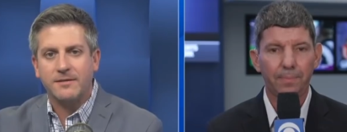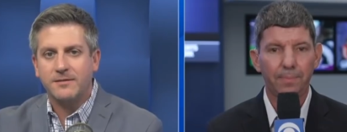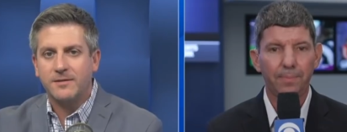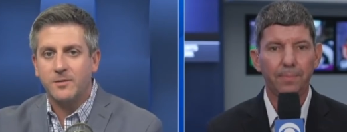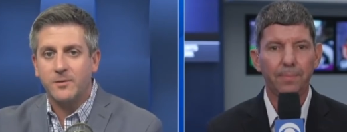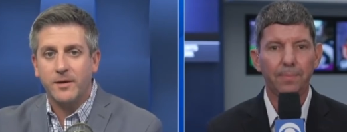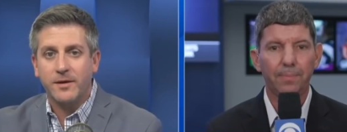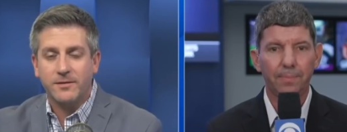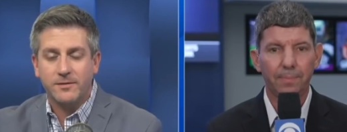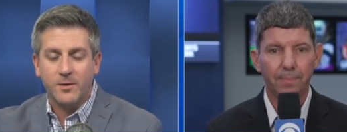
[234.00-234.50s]
Speaker 1: 2
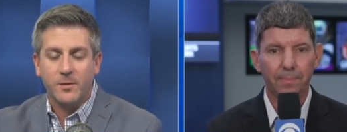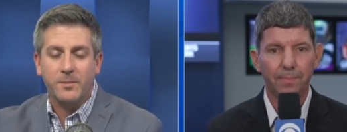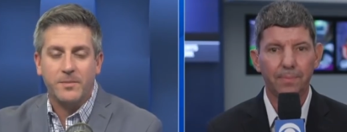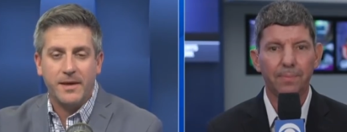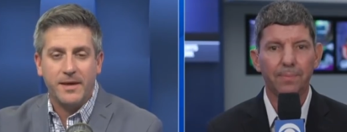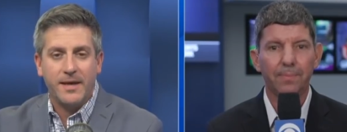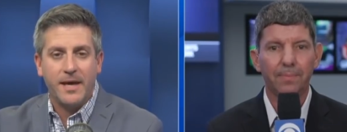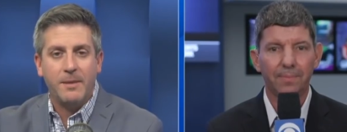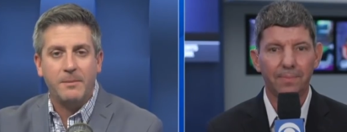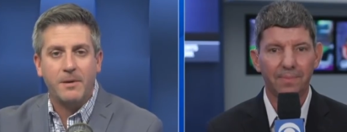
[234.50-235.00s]
weeks. So
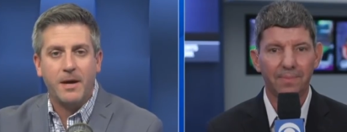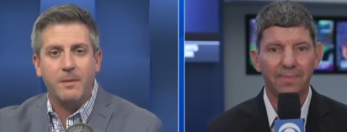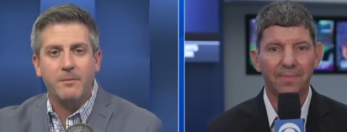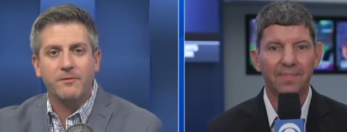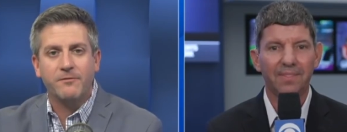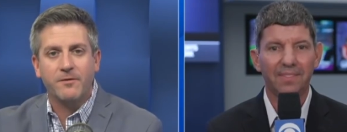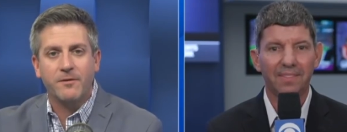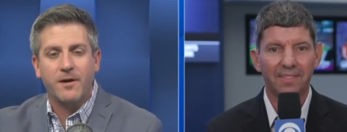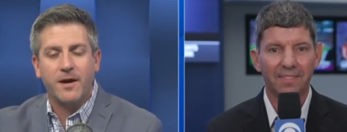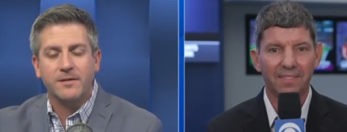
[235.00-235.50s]
big game
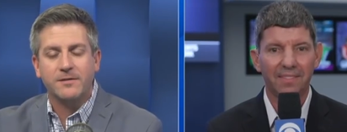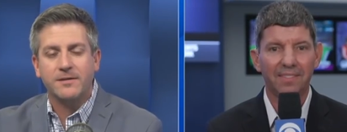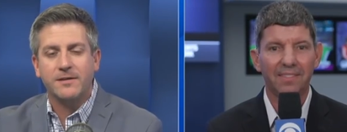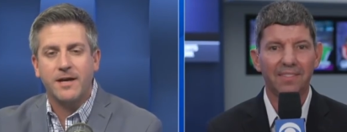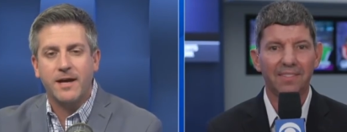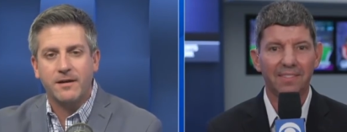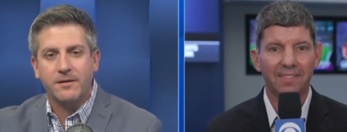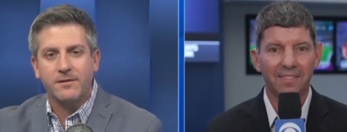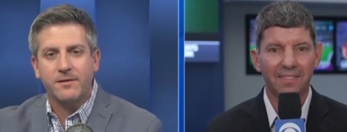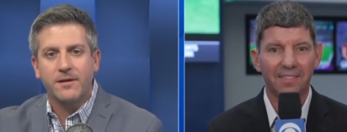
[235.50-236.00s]
coming for Austin
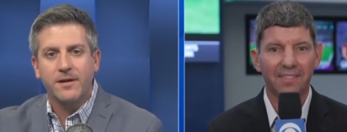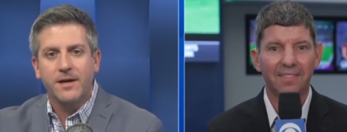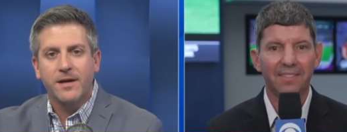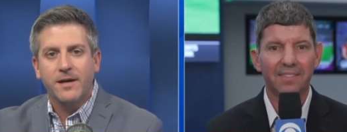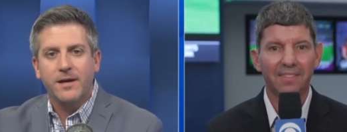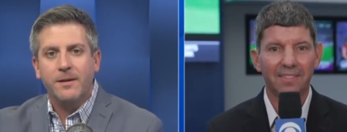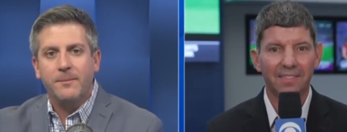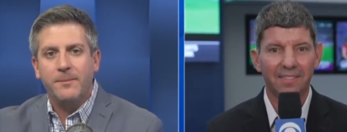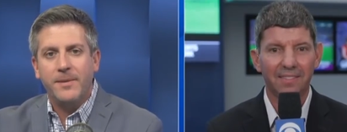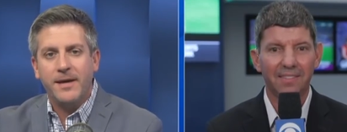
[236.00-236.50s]
Eckler.
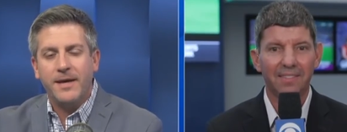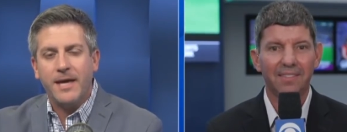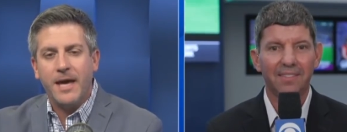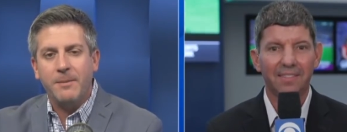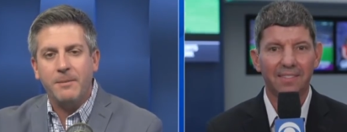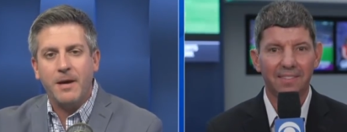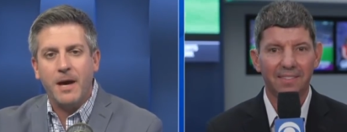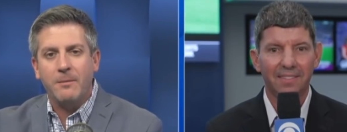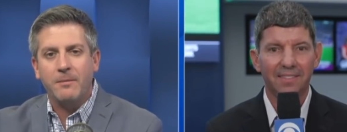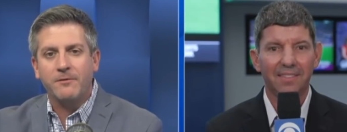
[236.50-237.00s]
Big
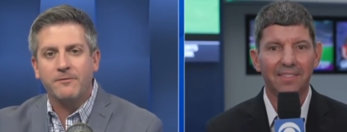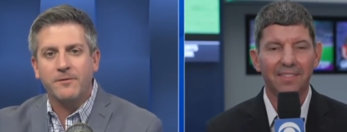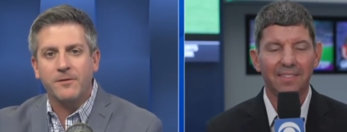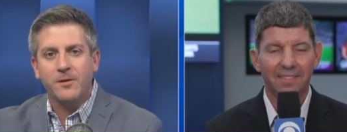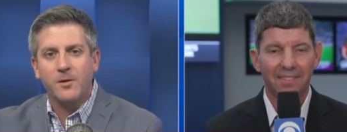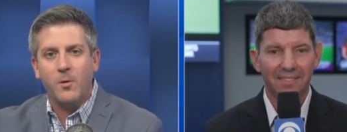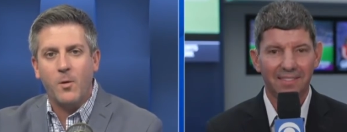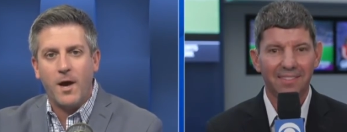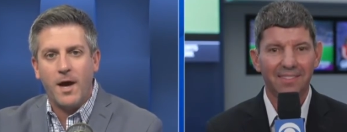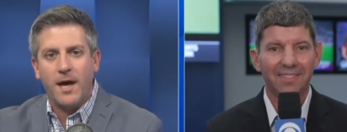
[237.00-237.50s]
game coming for
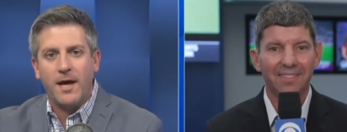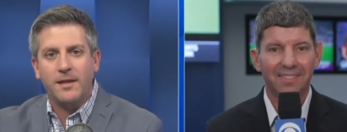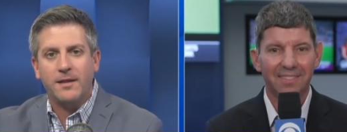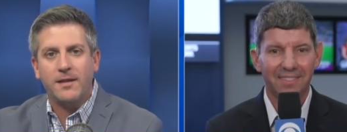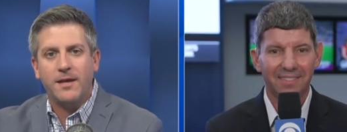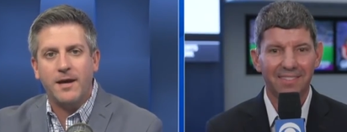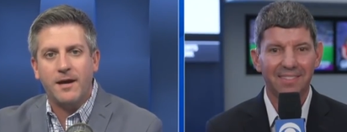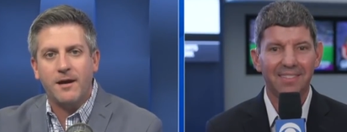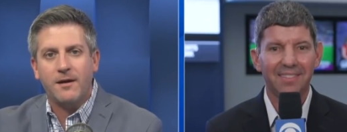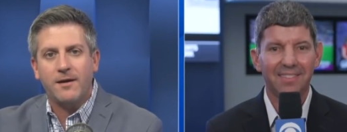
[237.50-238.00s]
Luan
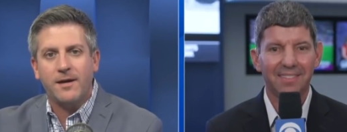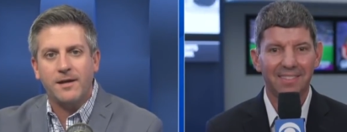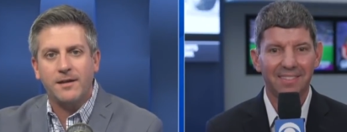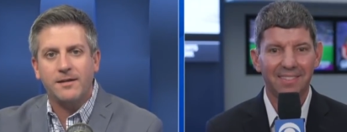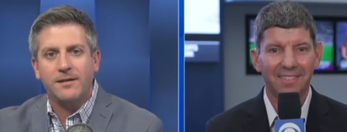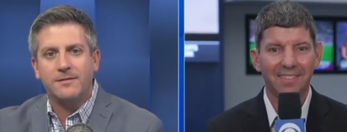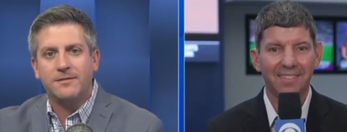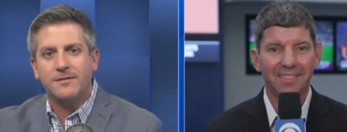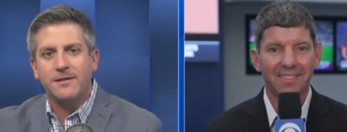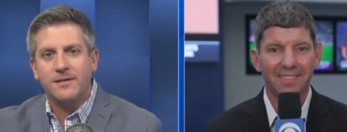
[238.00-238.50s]
there in
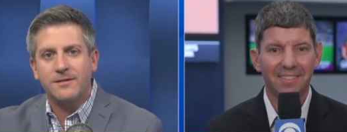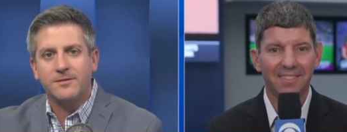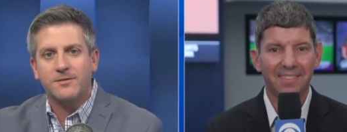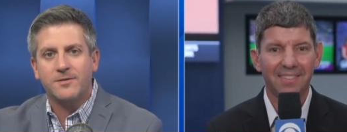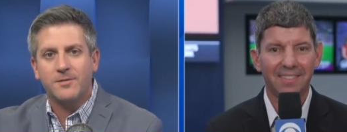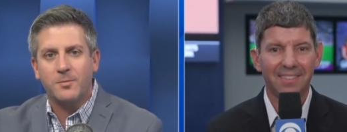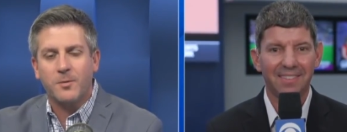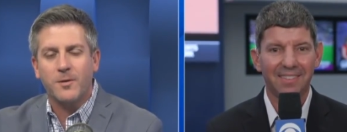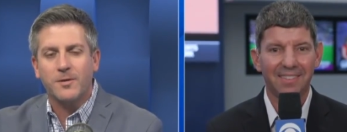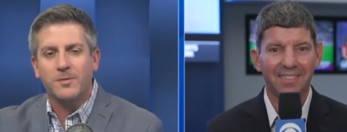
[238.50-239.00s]
the Caesar
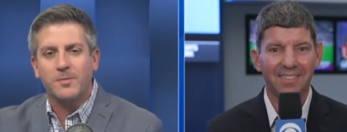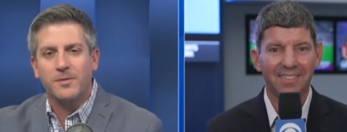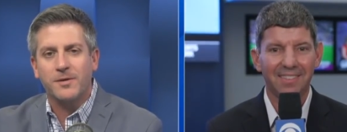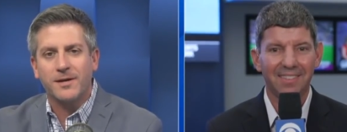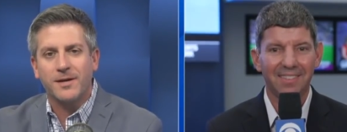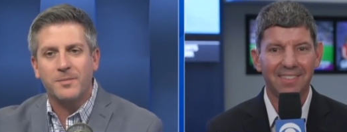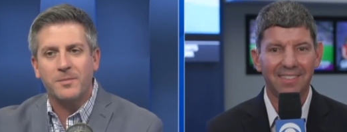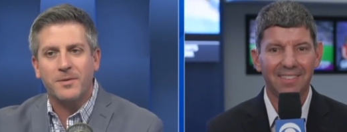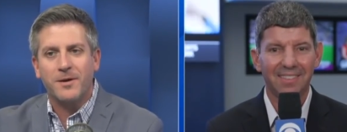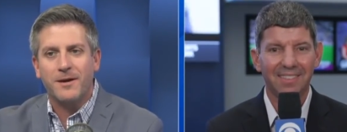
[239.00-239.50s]

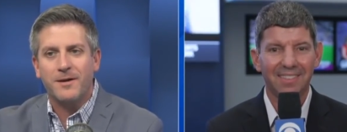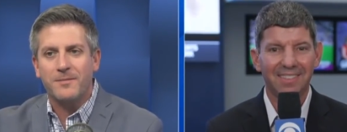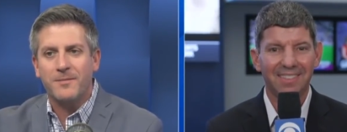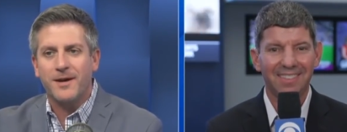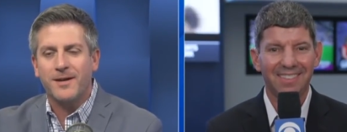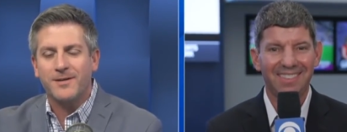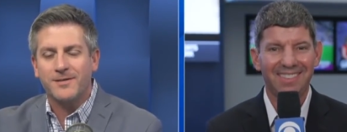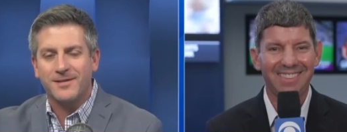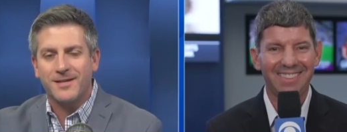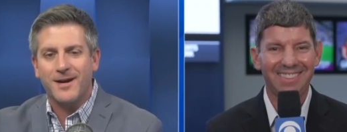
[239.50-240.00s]
Sportsbook at Prairie
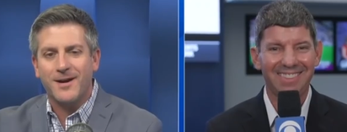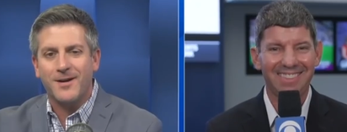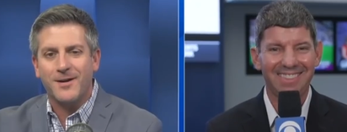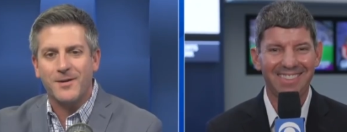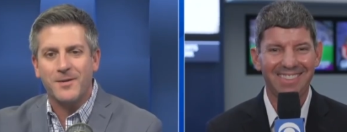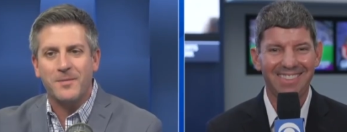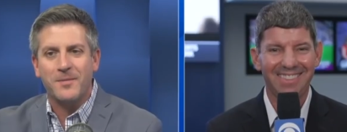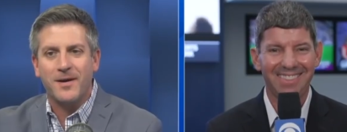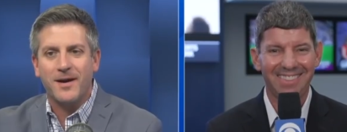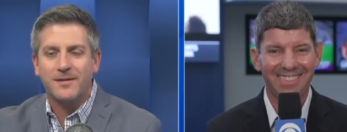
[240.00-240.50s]
Meadows. Larry, you're
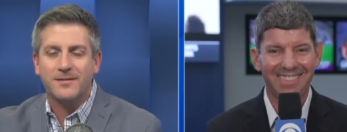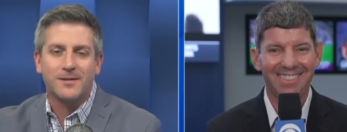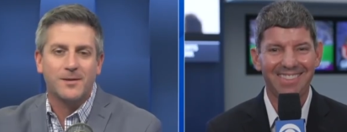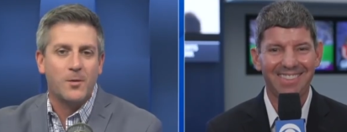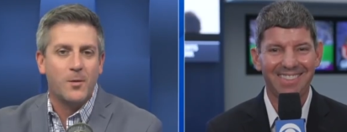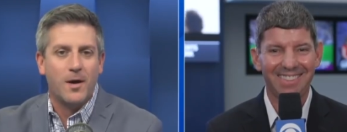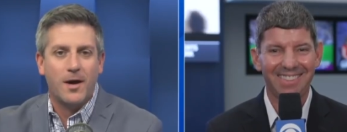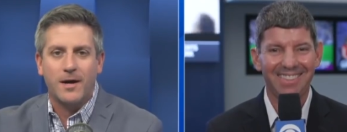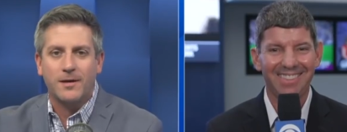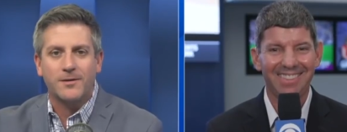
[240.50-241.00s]
the best.
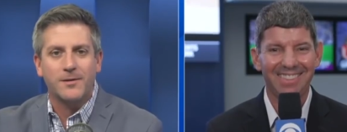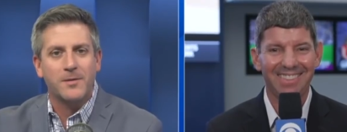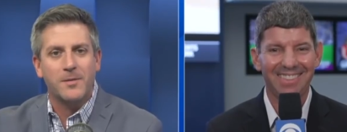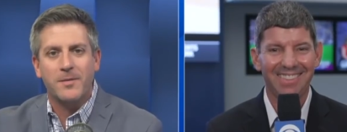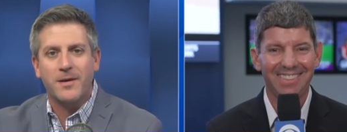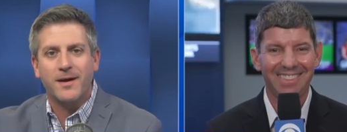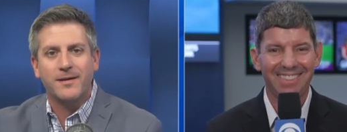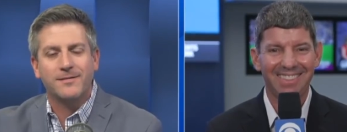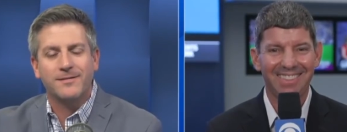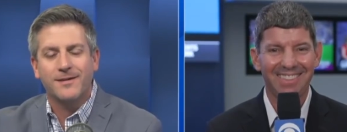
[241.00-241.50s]
Luan, you're the
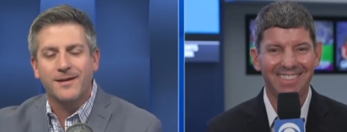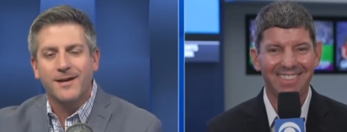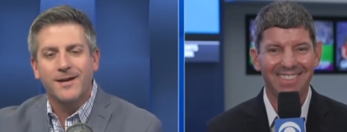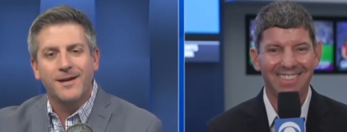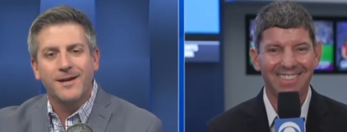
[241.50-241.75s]
best.